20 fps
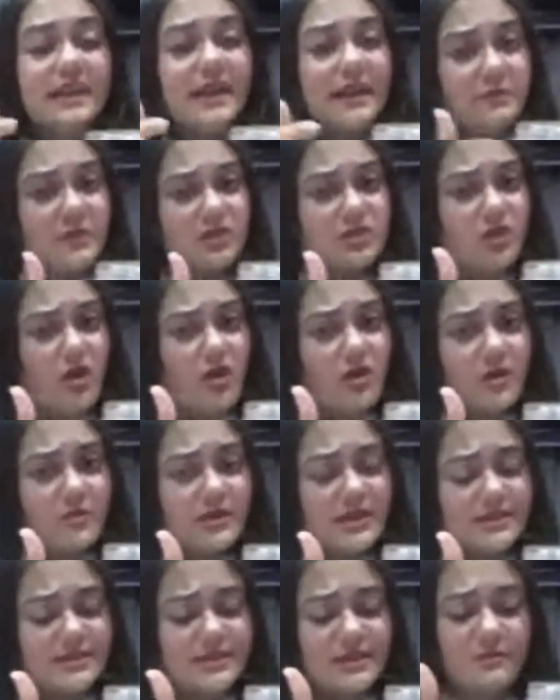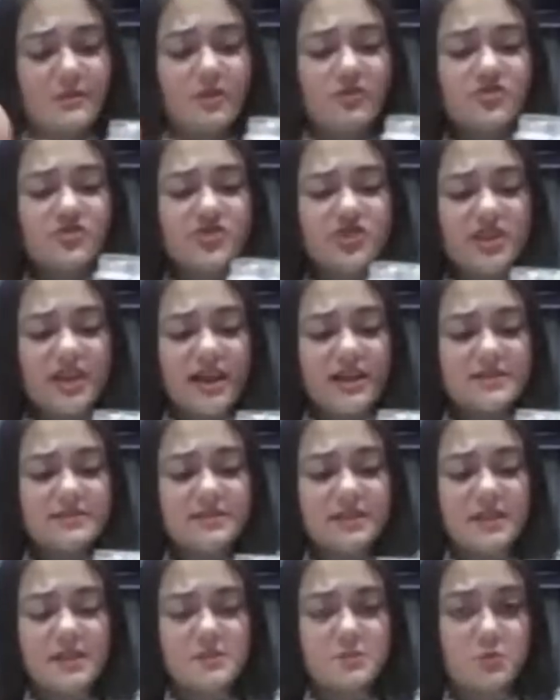Let me talk a little about chia
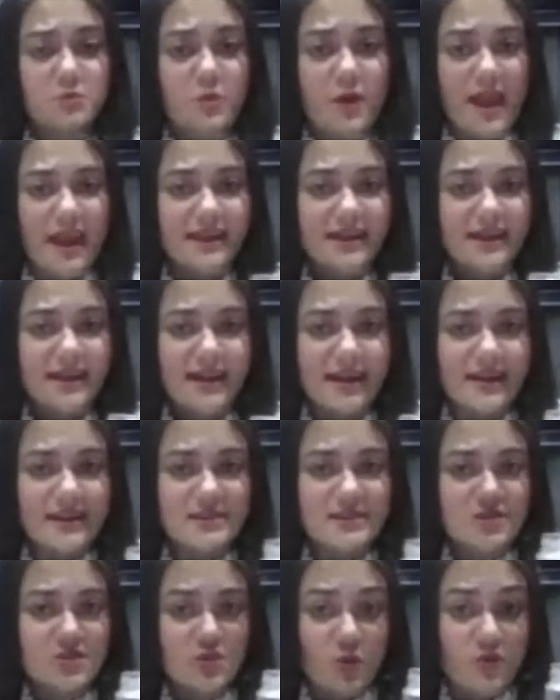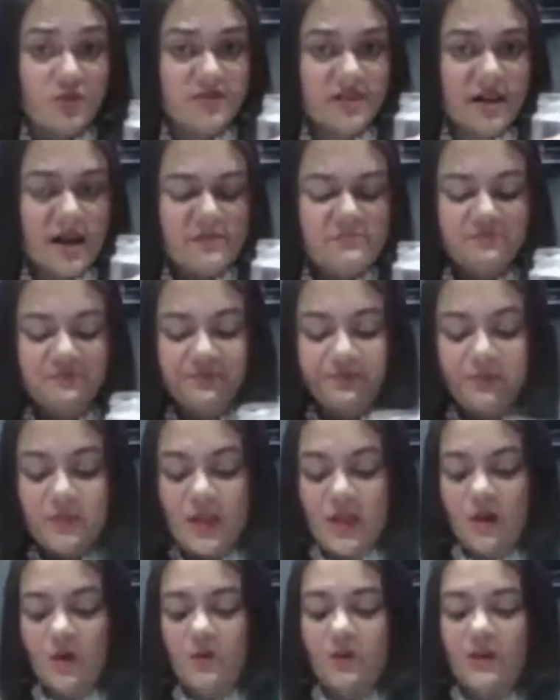seeds while it soaks up.
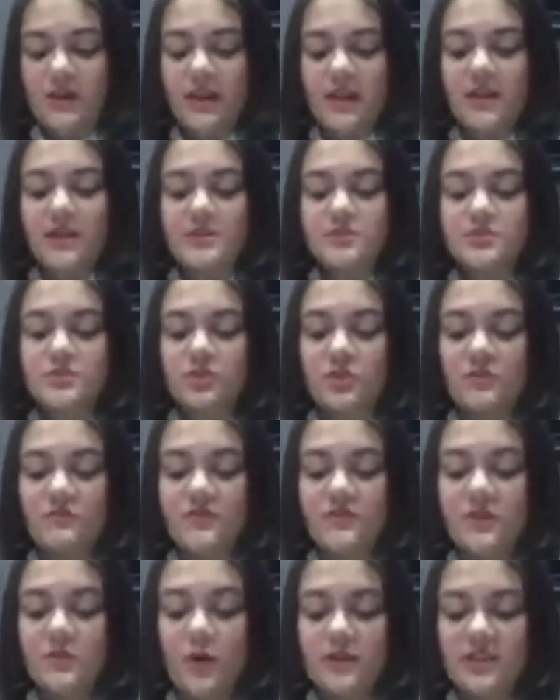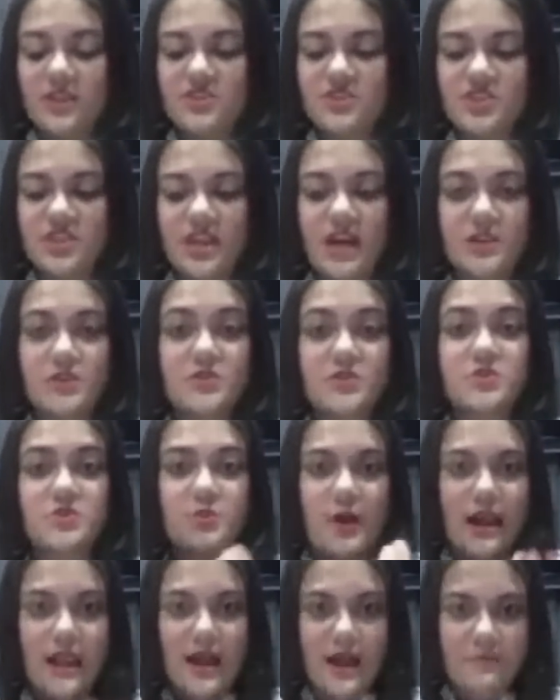Okay, so we want the chia to
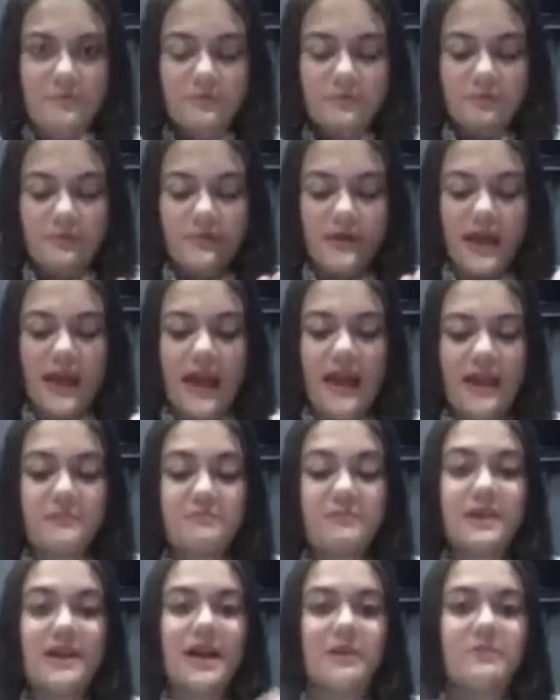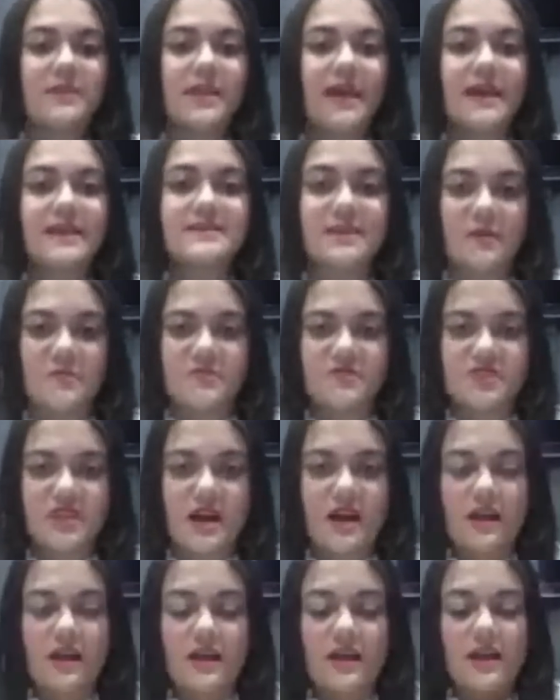swell up and become like
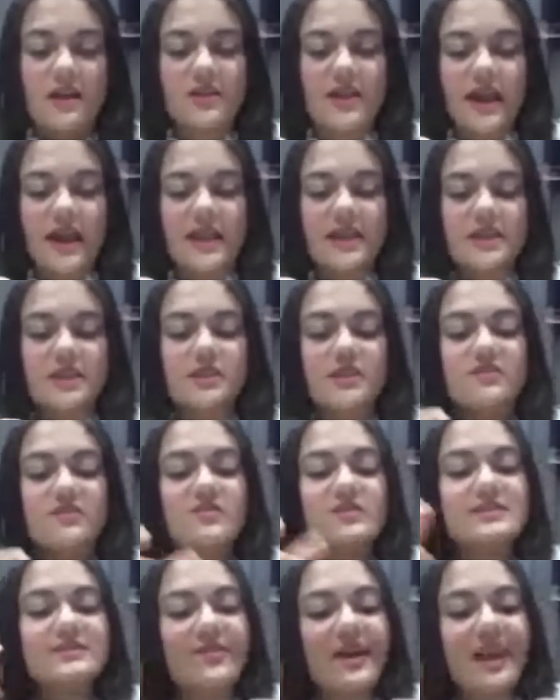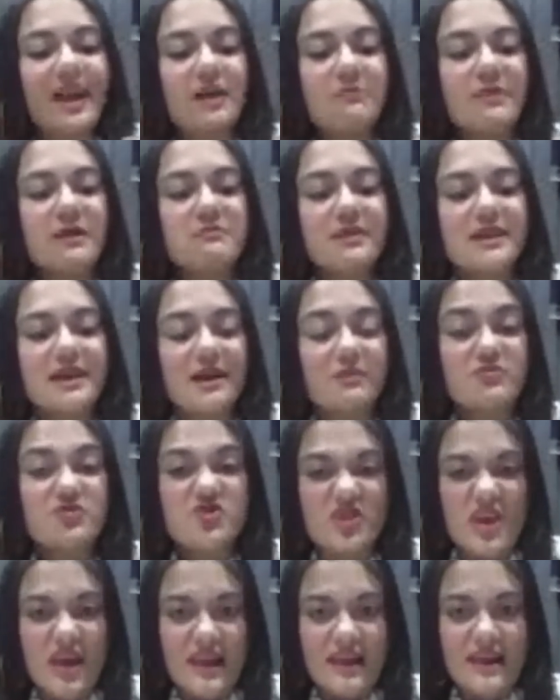sabza, right? It will swell up and
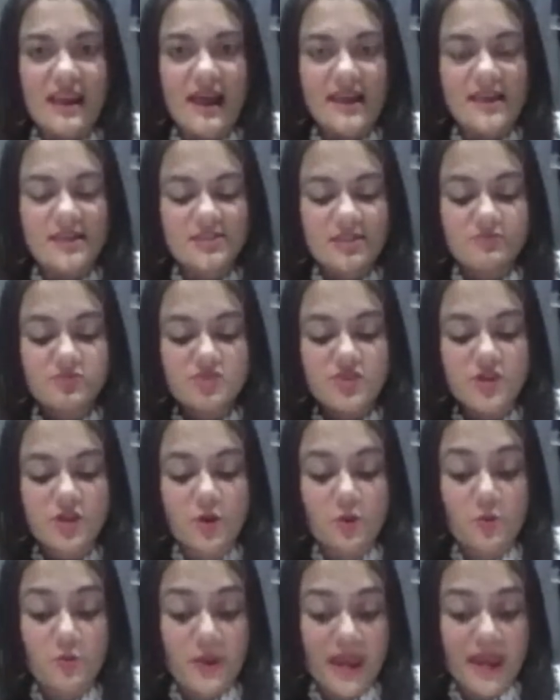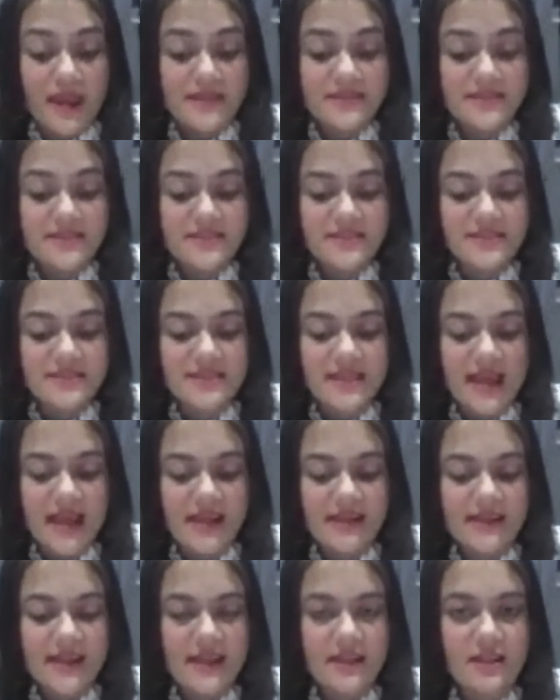become gel like. So I'm just gonna wait until
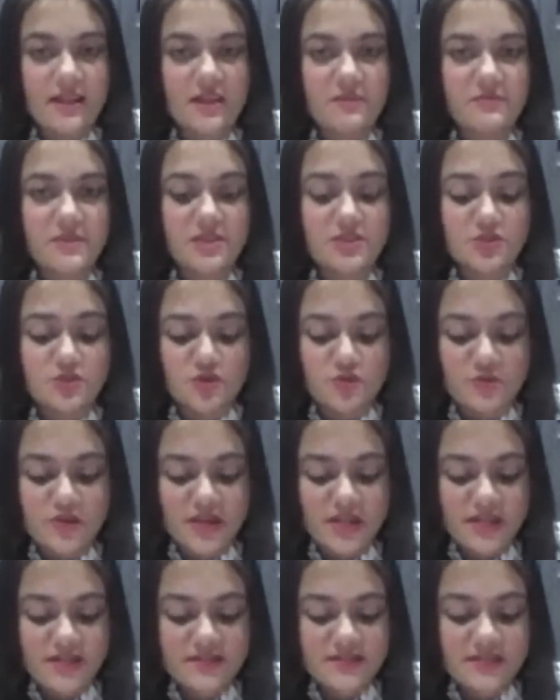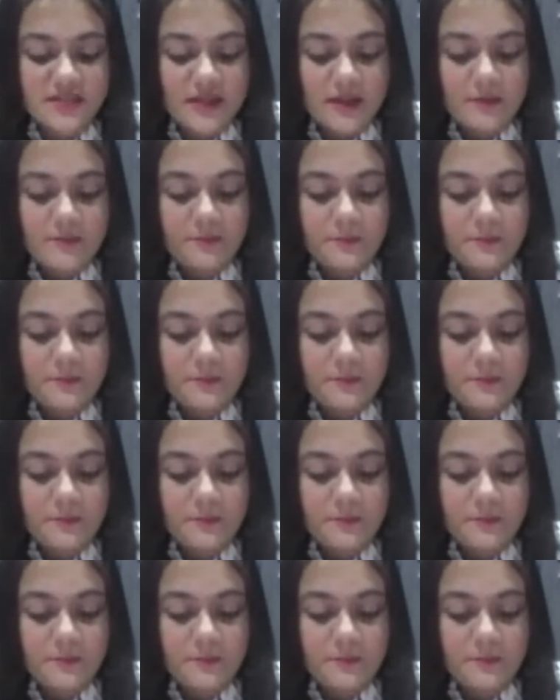that, like give me 2 minutes.